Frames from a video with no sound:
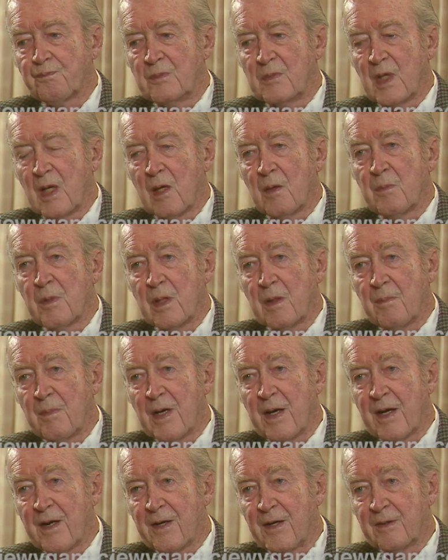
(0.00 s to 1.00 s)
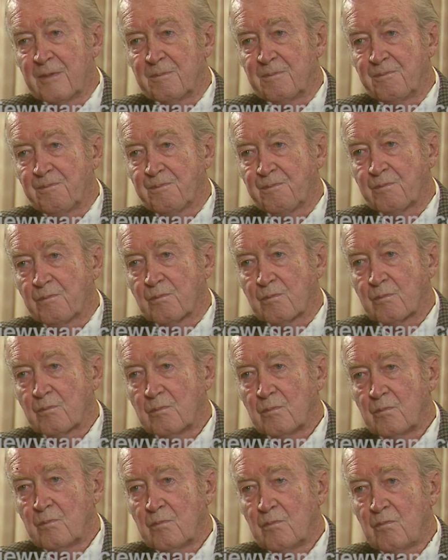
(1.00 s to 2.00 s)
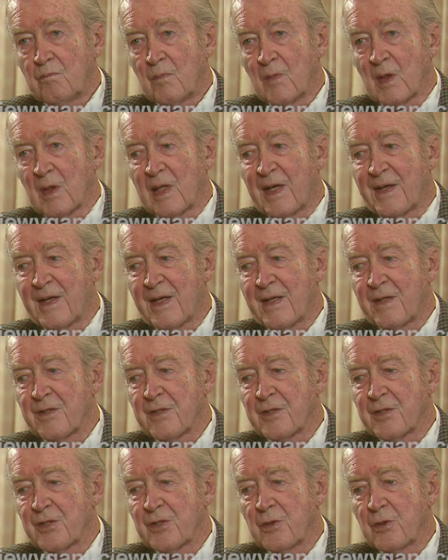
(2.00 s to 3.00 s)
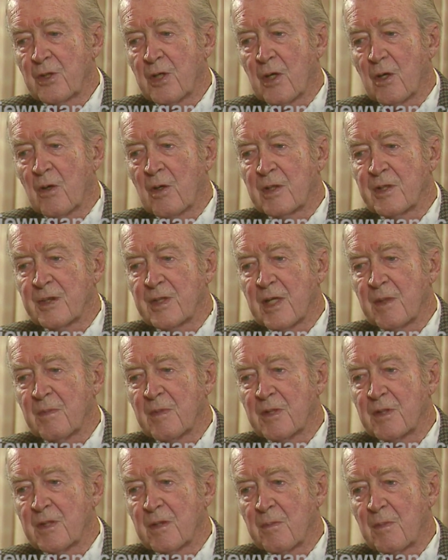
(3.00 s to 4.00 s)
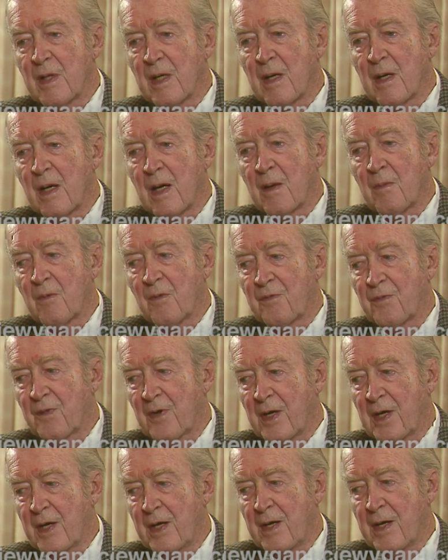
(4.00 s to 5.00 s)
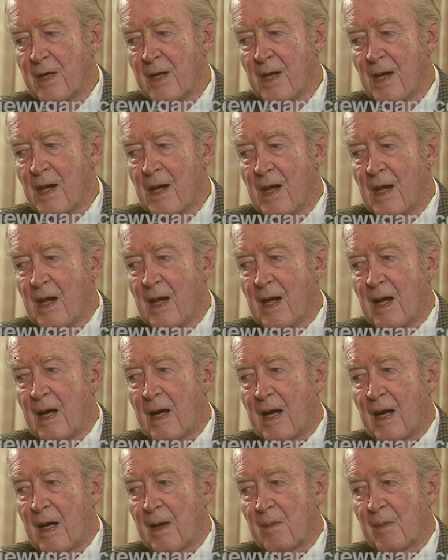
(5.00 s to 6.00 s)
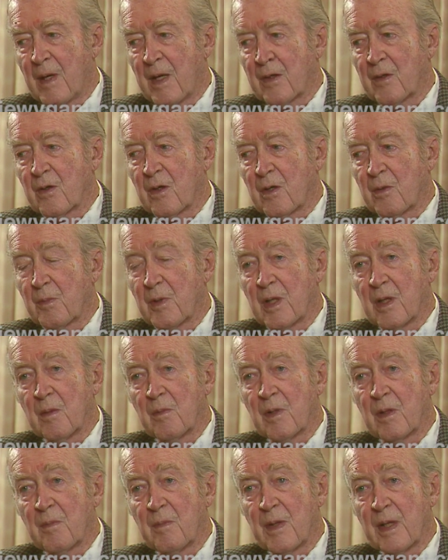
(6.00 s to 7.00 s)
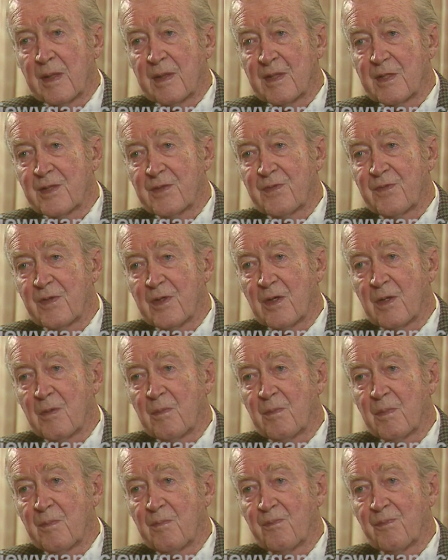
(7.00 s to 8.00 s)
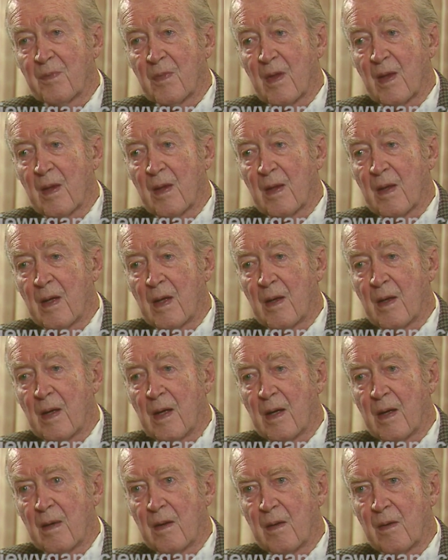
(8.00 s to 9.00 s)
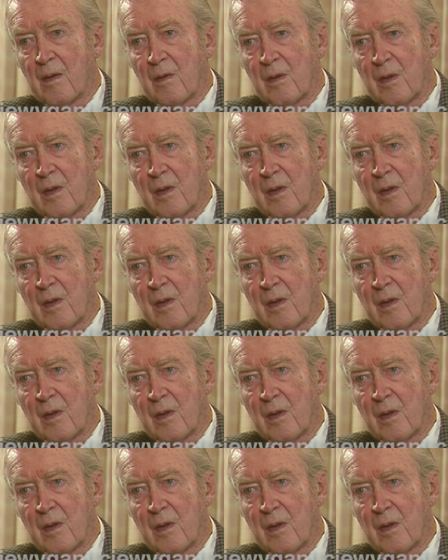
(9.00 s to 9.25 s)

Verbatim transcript: uh, L.B. Mayer, the head of the studio, and said, Mr. Mayer, I'm afraid I'm not going to be able to make this film. Uh,